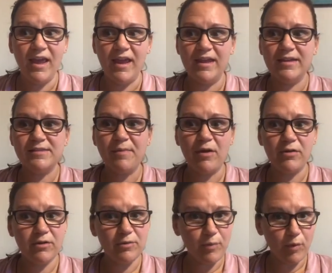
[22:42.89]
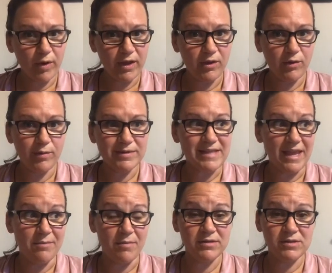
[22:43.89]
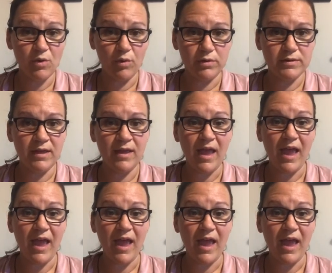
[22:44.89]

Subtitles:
is about a little boy who is 8 months old,